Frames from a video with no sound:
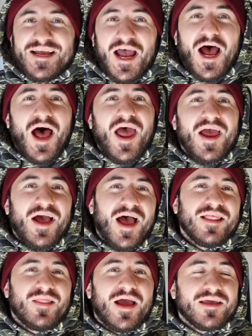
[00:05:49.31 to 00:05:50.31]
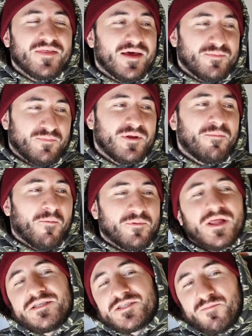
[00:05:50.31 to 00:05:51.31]
I, I like that people
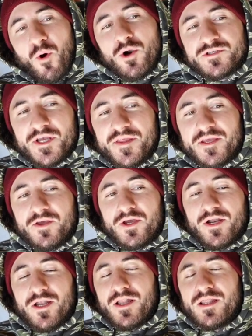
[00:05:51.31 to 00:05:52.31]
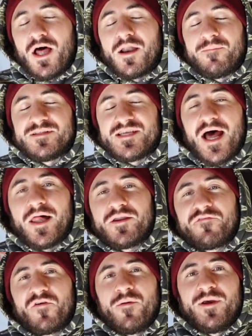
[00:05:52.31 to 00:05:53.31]
play sports. I think you get a lot of
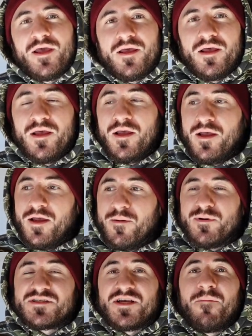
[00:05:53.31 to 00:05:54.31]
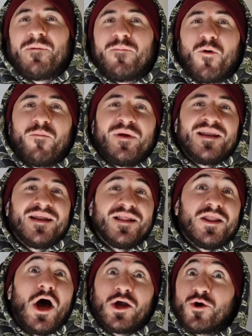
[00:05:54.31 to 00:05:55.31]
mentality from it. But some people have been in a
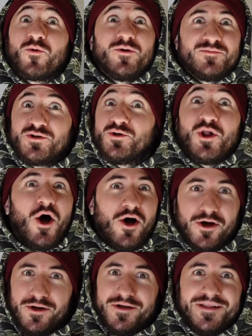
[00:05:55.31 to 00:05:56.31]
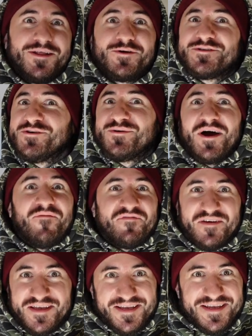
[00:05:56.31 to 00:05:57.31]
locker room too long, a little too
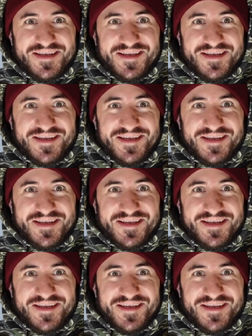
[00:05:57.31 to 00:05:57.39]
comfy.